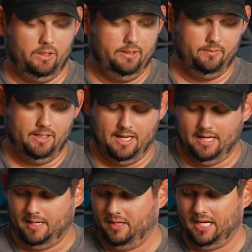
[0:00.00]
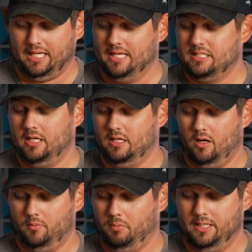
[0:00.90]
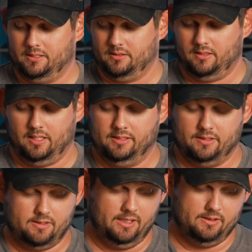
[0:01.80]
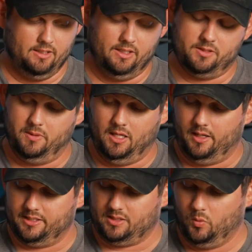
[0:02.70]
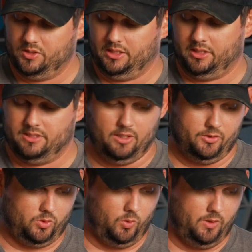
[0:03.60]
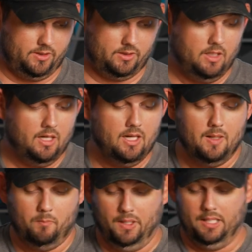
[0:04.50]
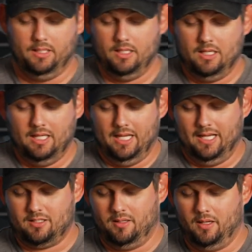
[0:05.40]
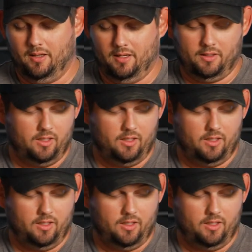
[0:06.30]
And I mean, I can't tell you all the places and things this thing has done, to be honest. I wish it could tell stories, but it's a